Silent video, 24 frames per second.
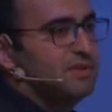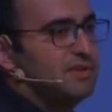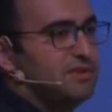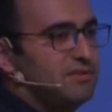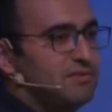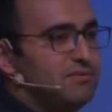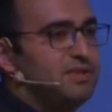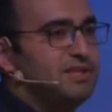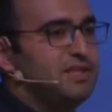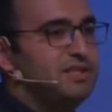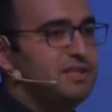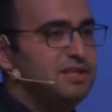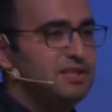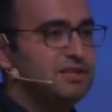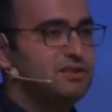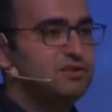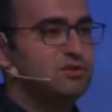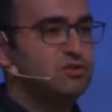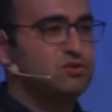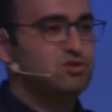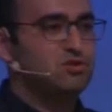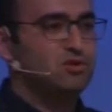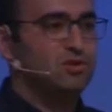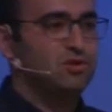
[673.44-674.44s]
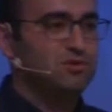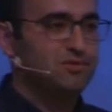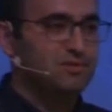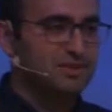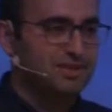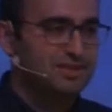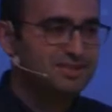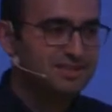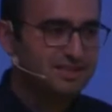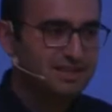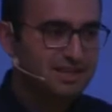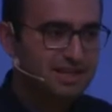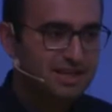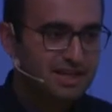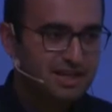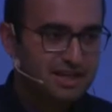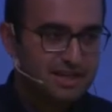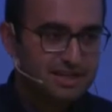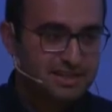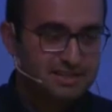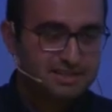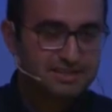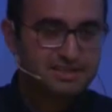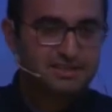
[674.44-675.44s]
we need to show it.
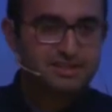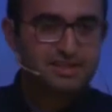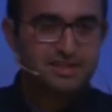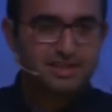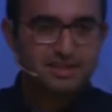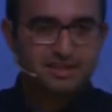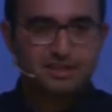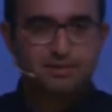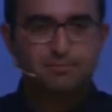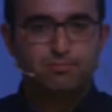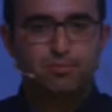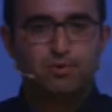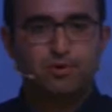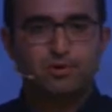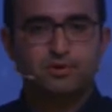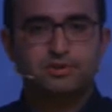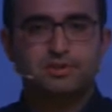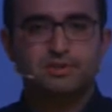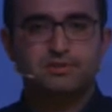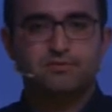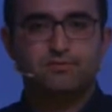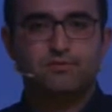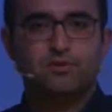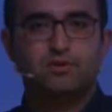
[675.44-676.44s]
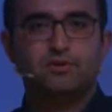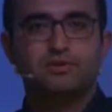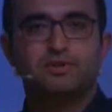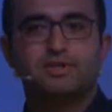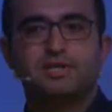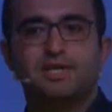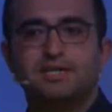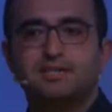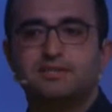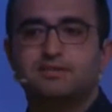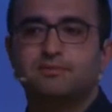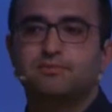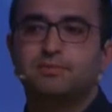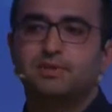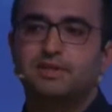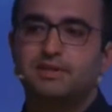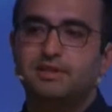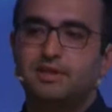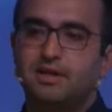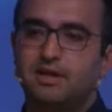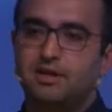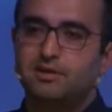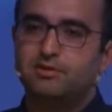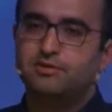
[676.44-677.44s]
It's really important for the customer.
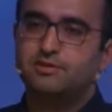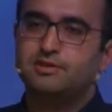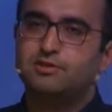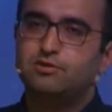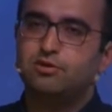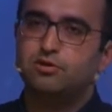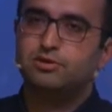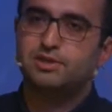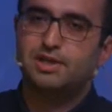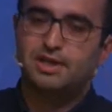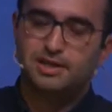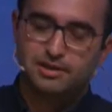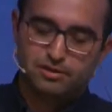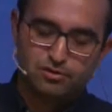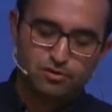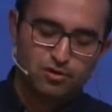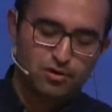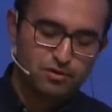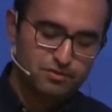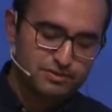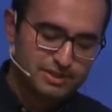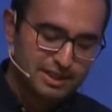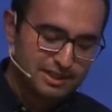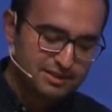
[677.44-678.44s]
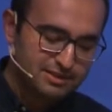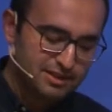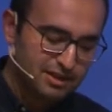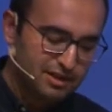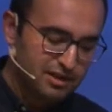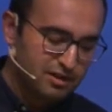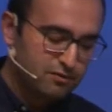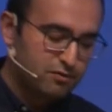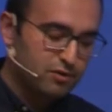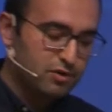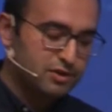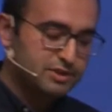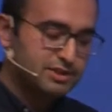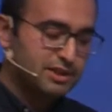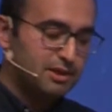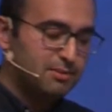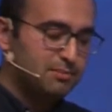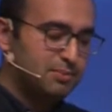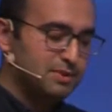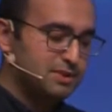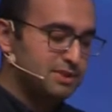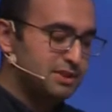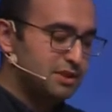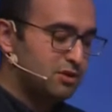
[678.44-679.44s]
In our research, I know that, for
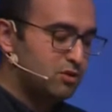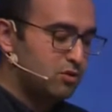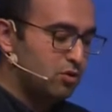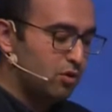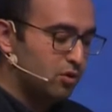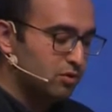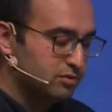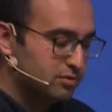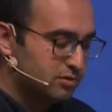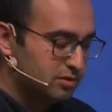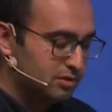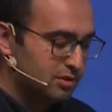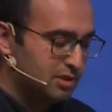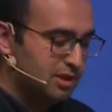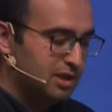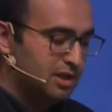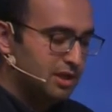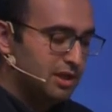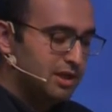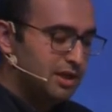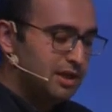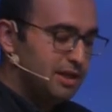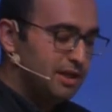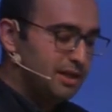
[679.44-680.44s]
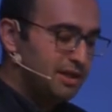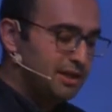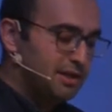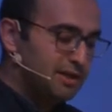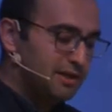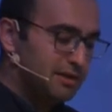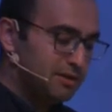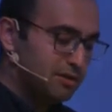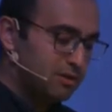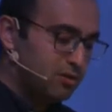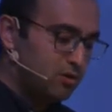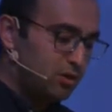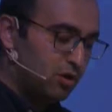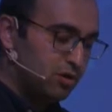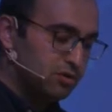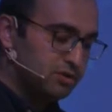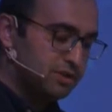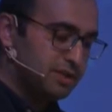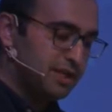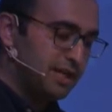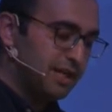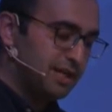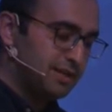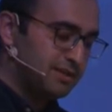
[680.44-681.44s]
example, the
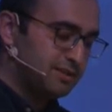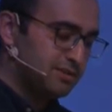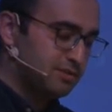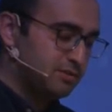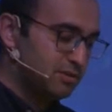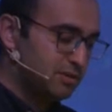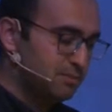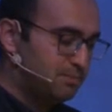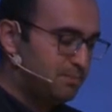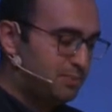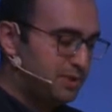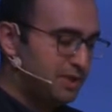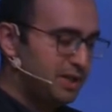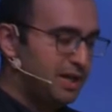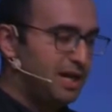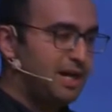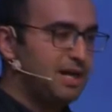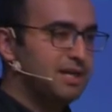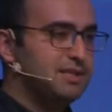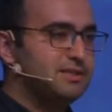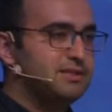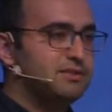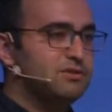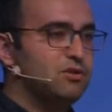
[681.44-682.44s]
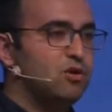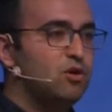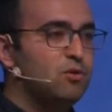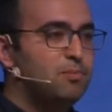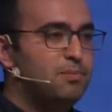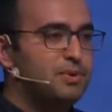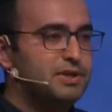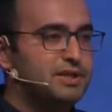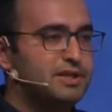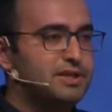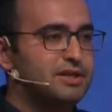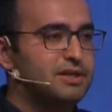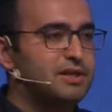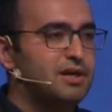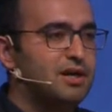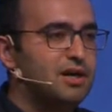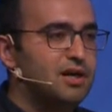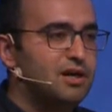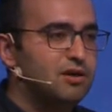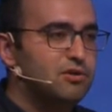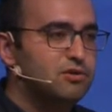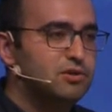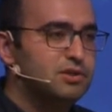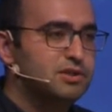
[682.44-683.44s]
contact, the price, opening
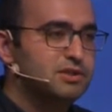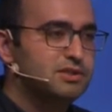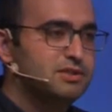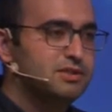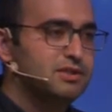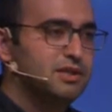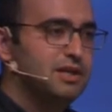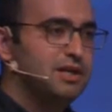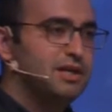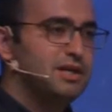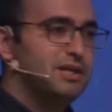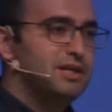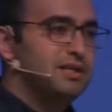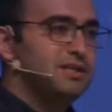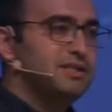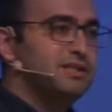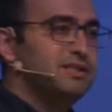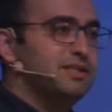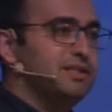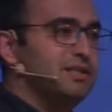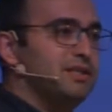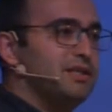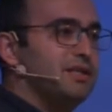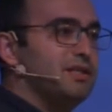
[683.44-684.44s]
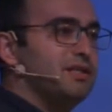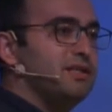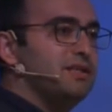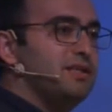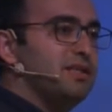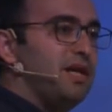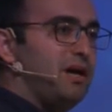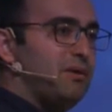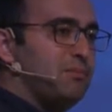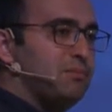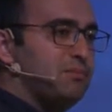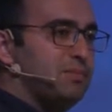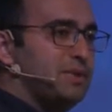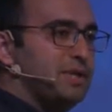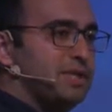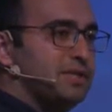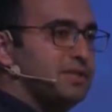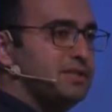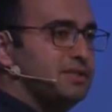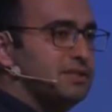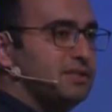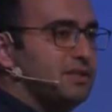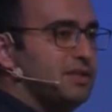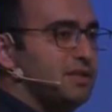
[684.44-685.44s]
hours, the
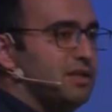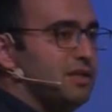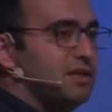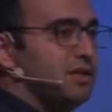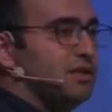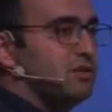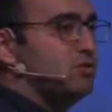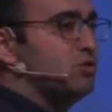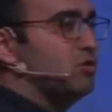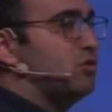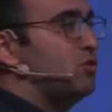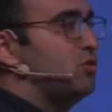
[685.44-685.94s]
number to